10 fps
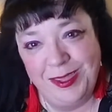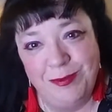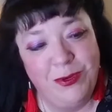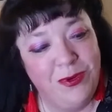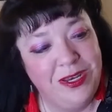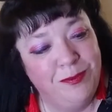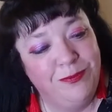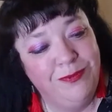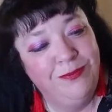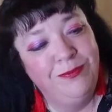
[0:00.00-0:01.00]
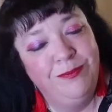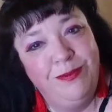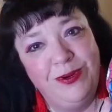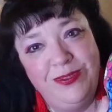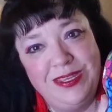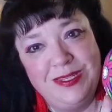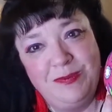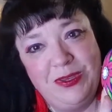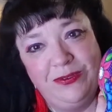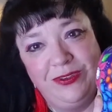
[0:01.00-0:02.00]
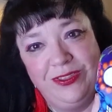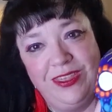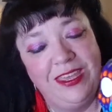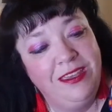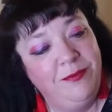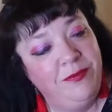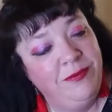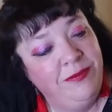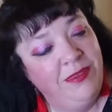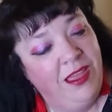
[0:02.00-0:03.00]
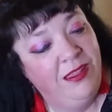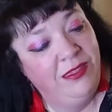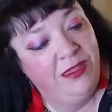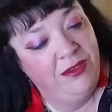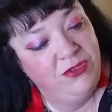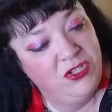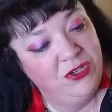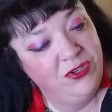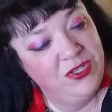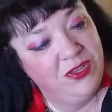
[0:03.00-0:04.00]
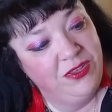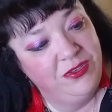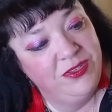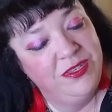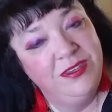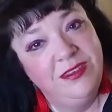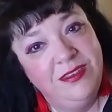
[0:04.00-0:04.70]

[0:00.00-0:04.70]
I'm going to burn this beautiful thing. I love sugar skulls.